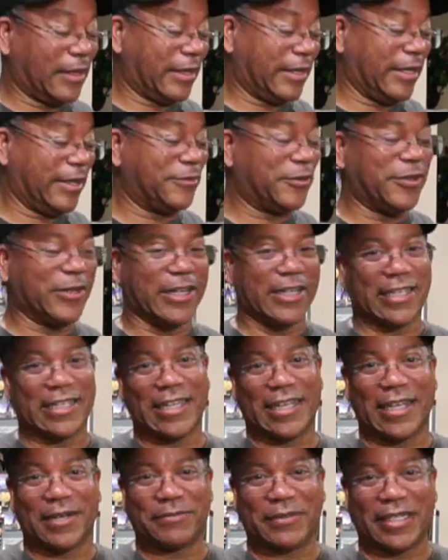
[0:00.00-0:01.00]
Kim's trying to
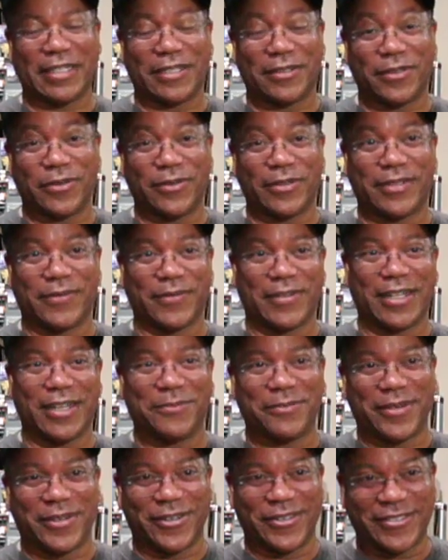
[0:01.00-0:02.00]
con me into doing some
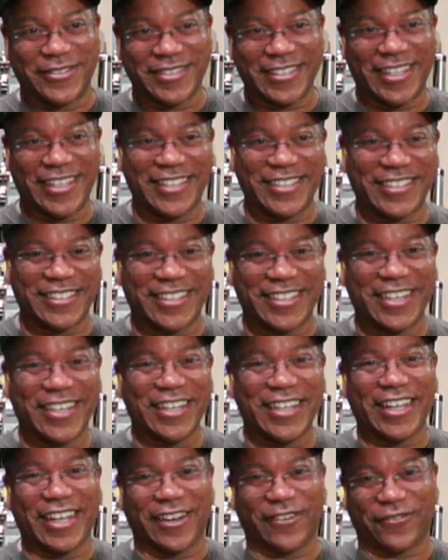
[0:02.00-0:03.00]
gumbo
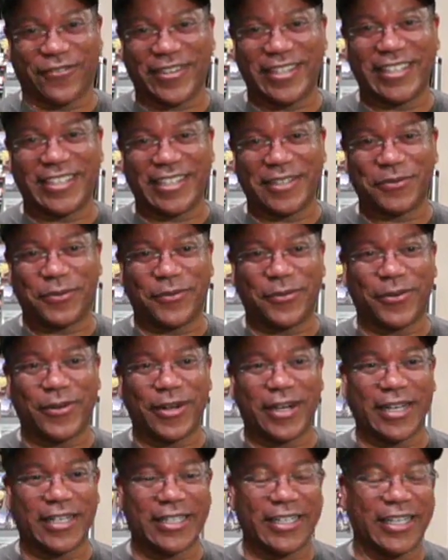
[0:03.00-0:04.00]
and freezing it
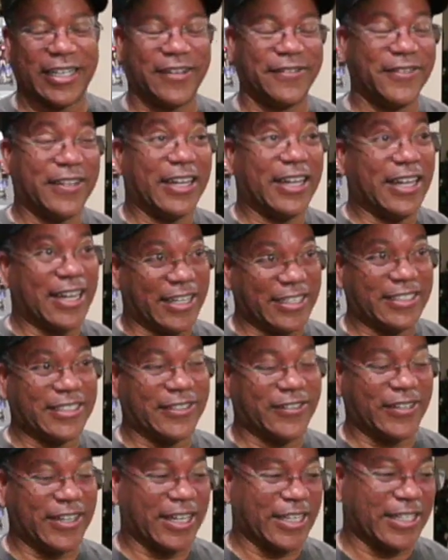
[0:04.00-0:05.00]
before I leave. I'll
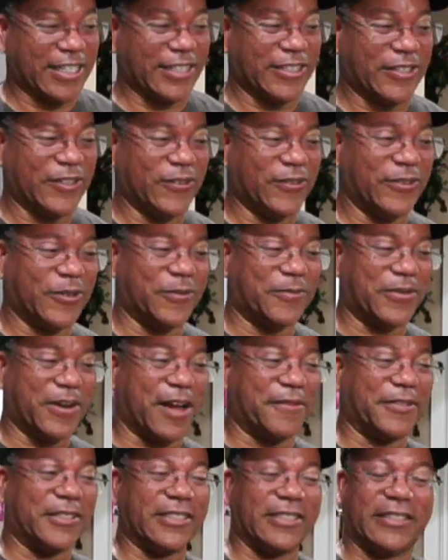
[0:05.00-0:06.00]
see what I can do. No
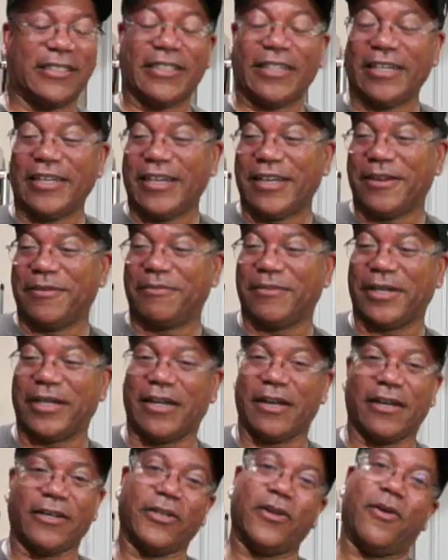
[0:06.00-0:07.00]
promises. But
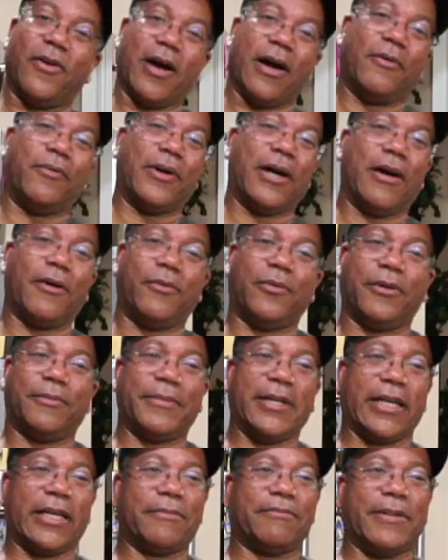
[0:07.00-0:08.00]
uh, no, I, I won't
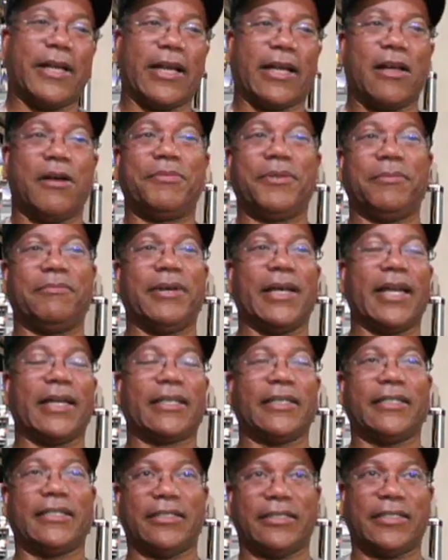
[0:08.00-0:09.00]
make it back. I'll be
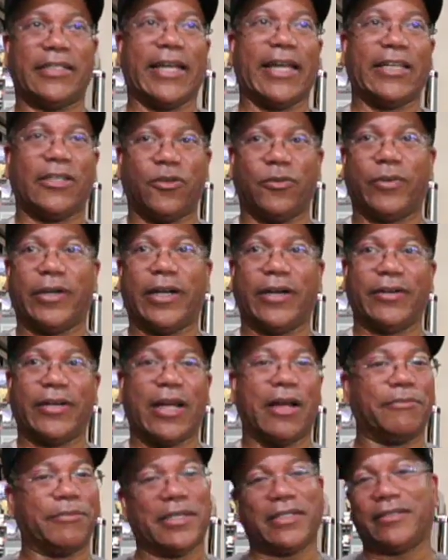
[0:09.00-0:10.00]
back in January.
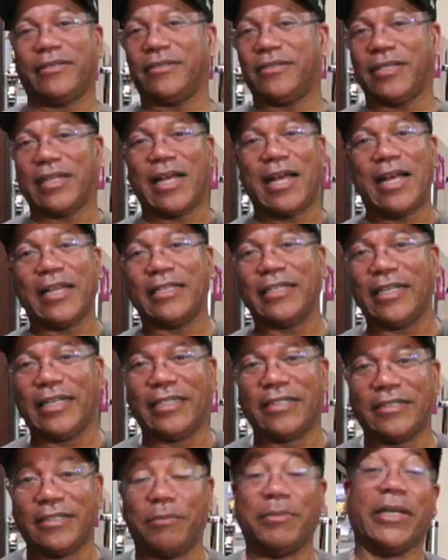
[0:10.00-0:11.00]
I'll miss the
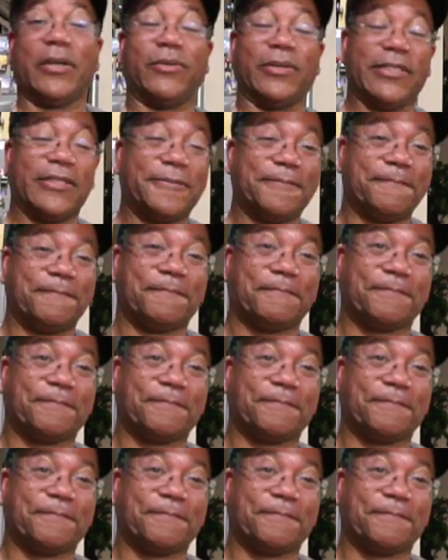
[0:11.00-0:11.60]
holidays, the big ones.